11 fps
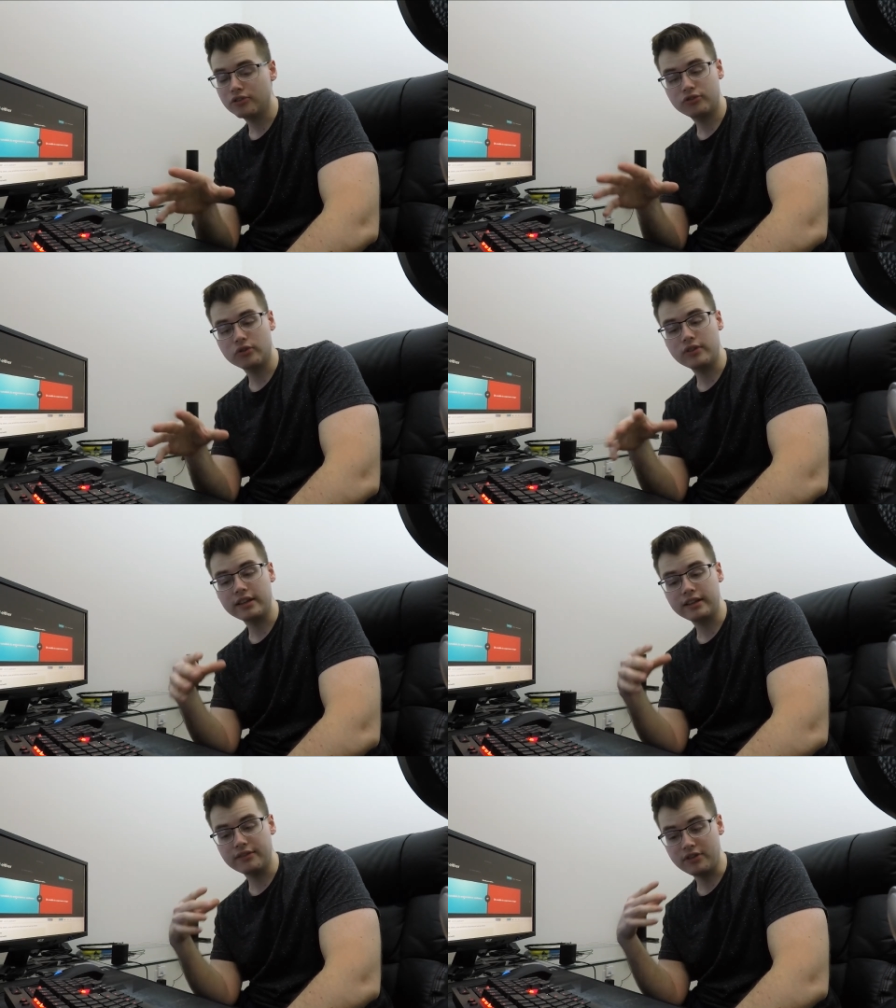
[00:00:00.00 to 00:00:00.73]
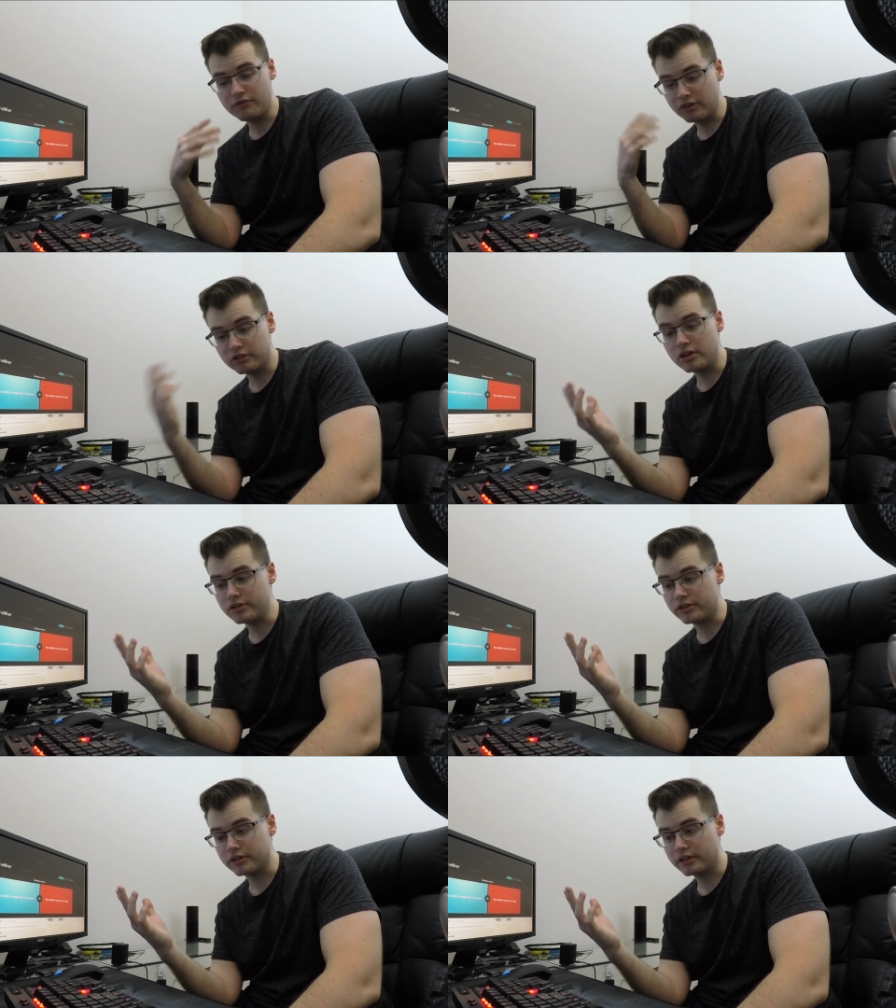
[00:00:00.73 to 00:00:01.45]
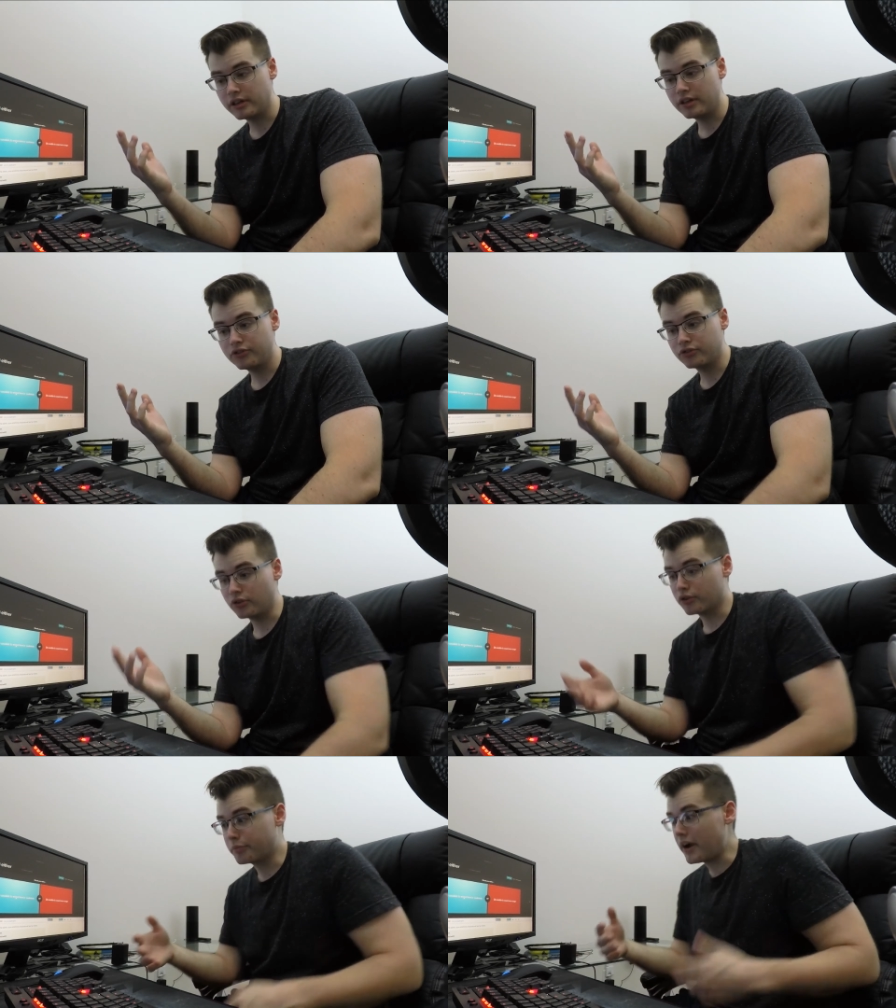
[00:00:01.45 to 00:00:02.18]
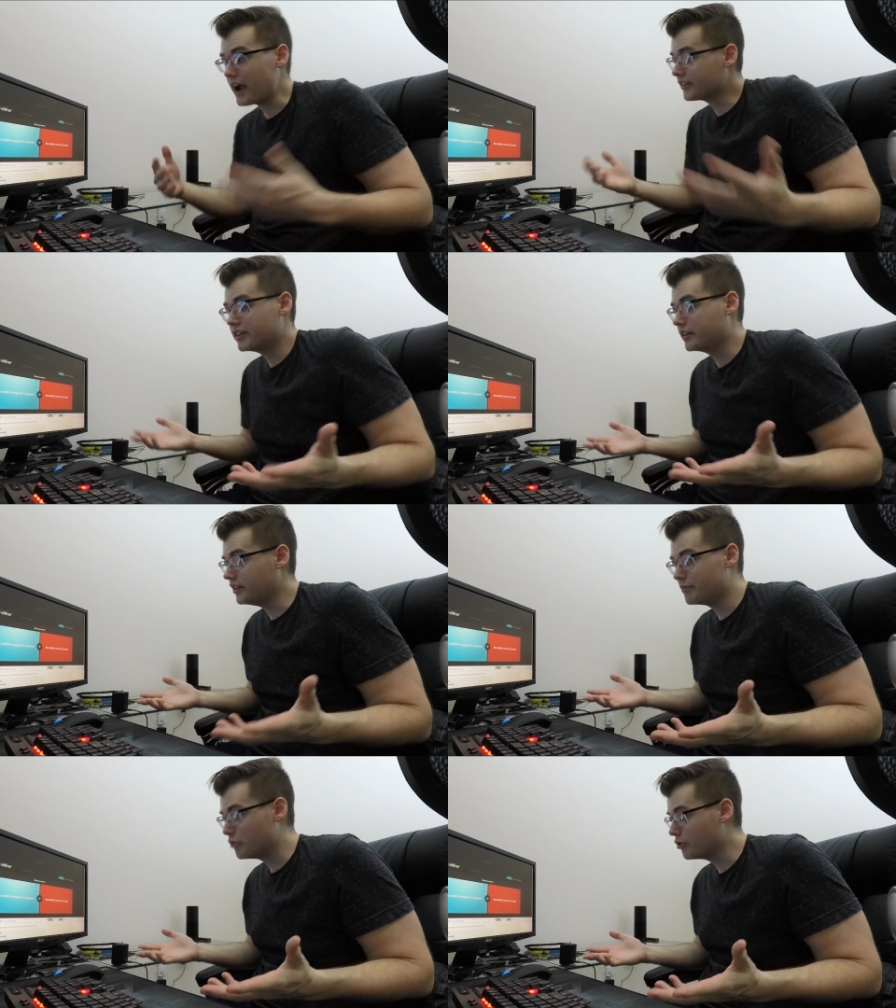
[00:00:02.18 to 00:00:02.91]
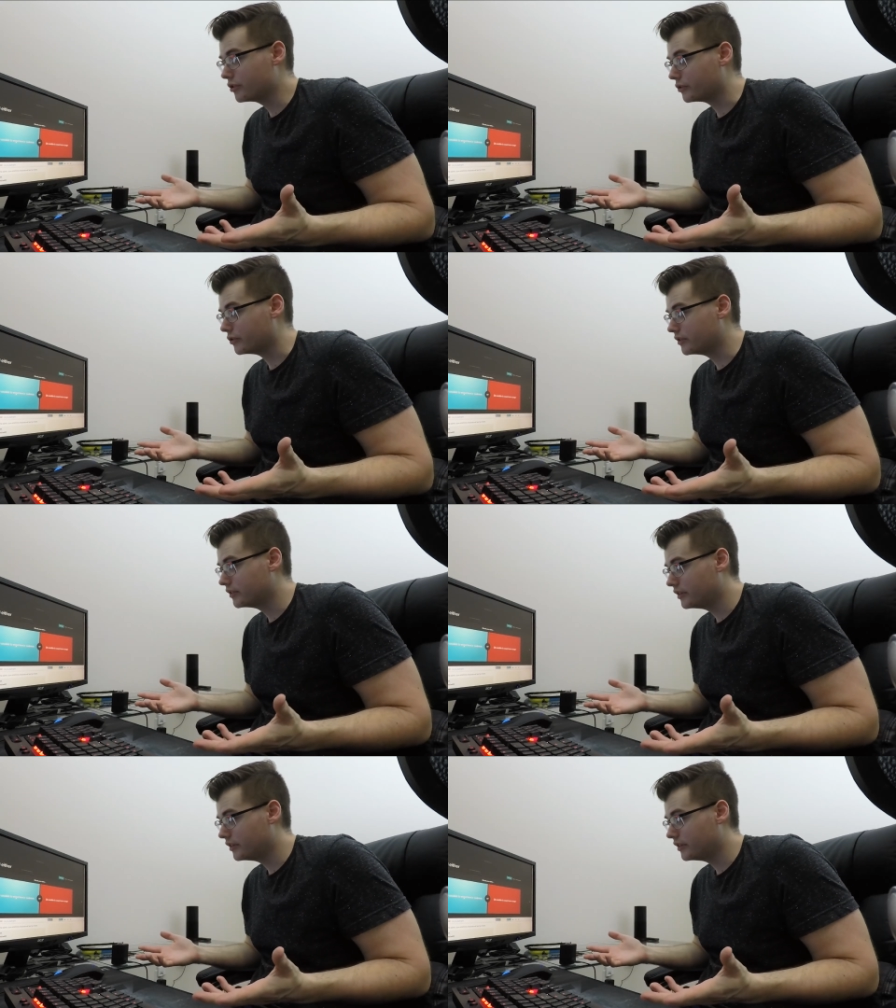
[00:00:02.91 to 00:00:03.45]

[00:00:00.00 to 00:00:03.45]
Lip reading: So they live even longer. So they're practically immortal.